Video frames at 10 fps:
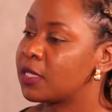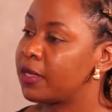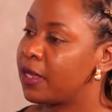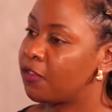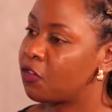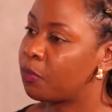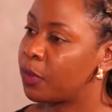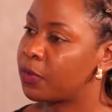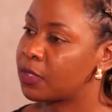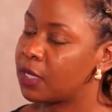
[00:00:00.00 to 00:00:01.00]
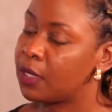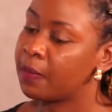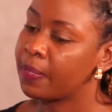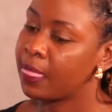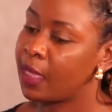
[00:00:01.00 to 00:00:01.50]
hear from people saying,
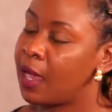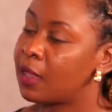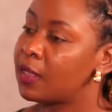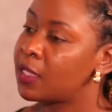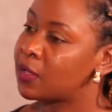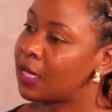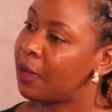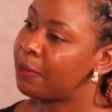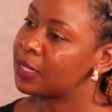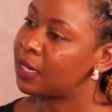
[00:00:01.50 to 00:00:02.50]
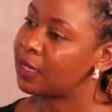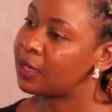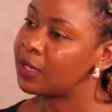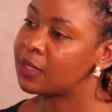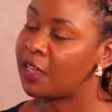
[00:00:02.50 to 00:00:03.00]
this happens like
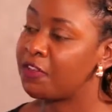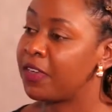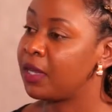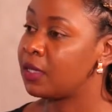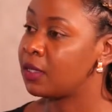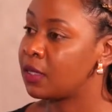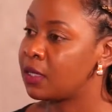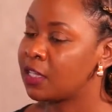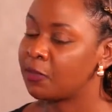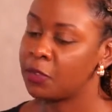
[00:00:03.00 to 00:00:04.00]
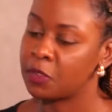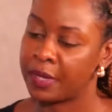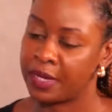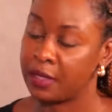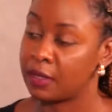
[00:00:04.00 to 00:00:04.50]
this, I failed in this, I put
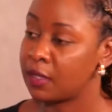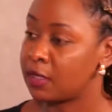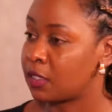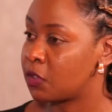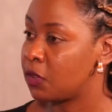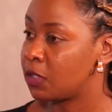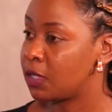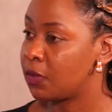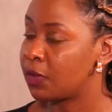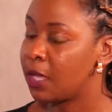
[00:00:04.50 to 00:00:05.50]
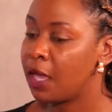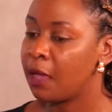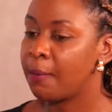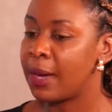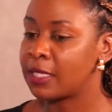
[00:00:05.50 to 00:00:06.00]
money in this, it has gone south.
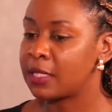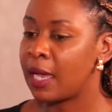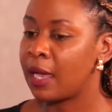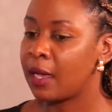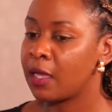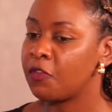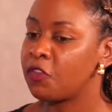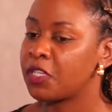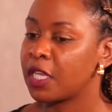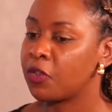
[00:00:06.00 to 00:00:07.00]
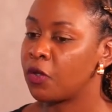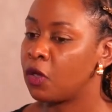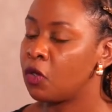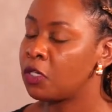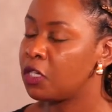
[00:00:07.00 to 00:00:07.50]
But if you take
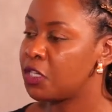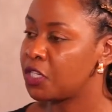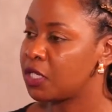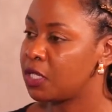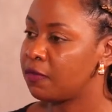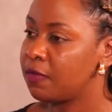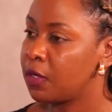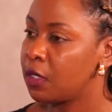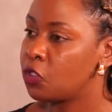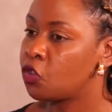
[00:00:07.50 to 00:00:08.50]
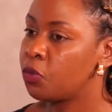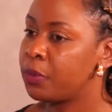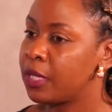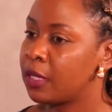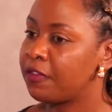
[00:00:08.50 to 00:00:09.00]
your own initiative to
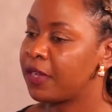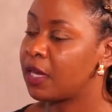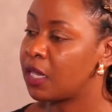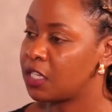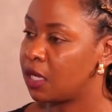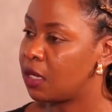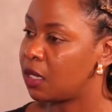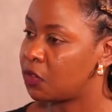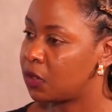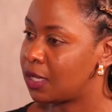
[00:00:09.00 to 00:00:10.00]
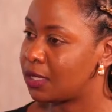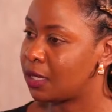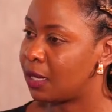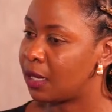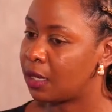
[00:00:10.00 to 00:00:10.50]
be financially
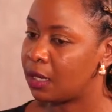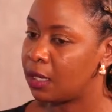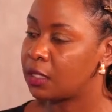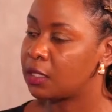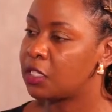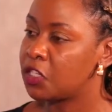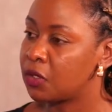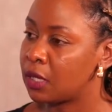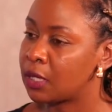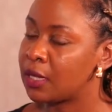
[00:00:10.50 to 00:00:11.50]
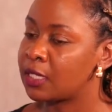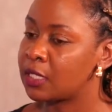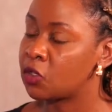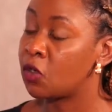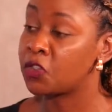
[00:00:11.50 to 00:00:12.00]
educated, like, that
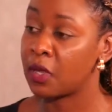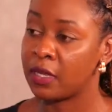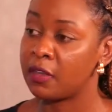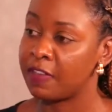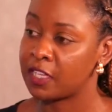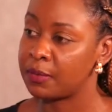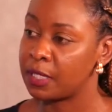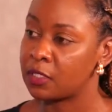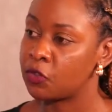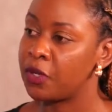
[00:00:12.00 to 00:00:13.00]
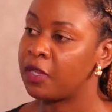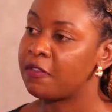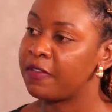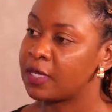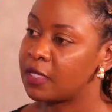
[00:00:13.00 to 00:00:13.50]
is also an investment, to
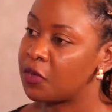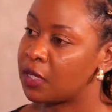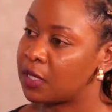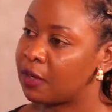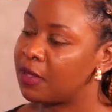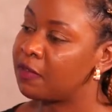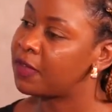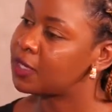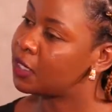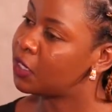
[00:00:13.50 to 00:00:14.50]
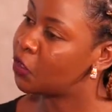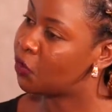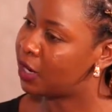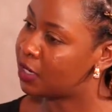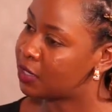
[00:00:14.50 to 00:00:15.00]
invest in yourself, invest in
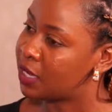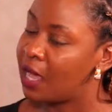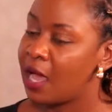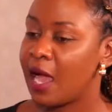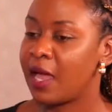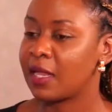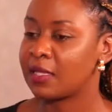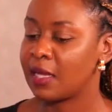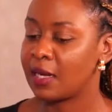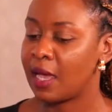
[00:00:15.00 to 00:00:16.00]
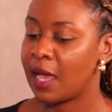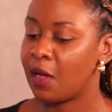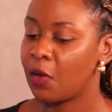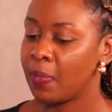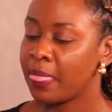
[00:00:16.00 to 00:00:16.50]
knowledge, understand
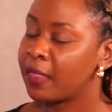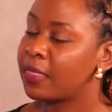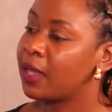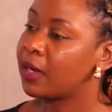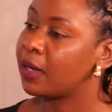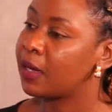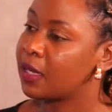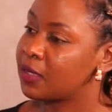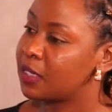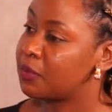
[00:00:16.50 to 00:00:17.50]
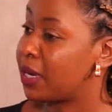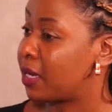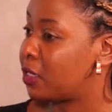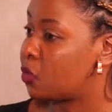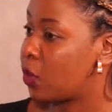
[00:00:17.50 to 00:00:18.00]
how the real estate
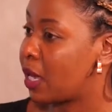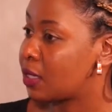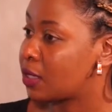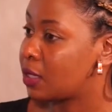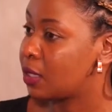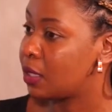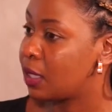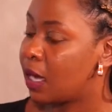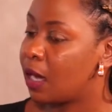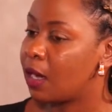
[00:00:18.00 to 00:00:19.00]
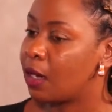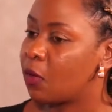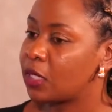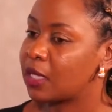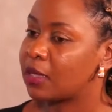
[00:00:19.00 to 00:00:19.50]
market works,
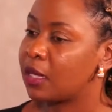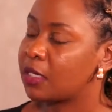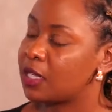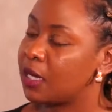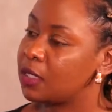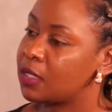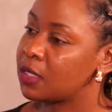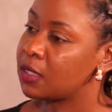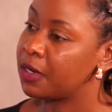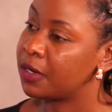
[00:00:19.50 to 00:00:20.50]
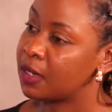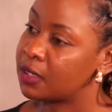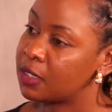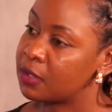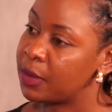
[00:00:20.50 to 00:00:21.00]
what are the challenges in the real
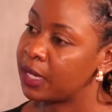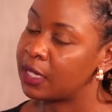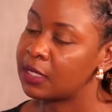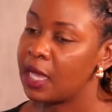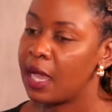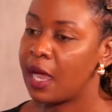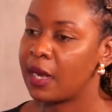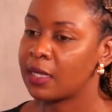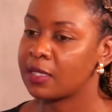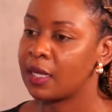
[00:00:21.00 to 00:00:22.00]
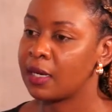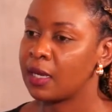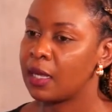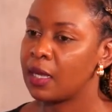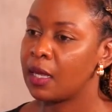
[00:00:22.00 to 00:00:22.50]
estate market, understand
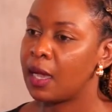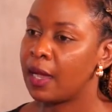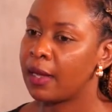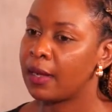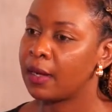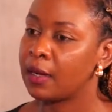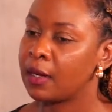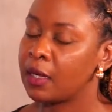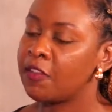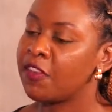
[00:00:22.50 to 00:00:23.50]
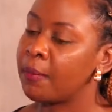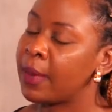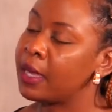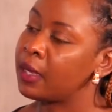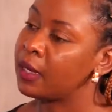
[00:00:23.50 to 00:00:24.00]
if I'm
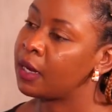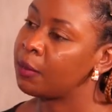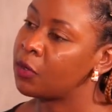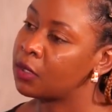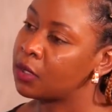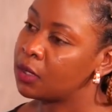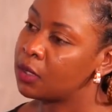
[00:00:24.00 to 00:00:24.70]
buying in a bond,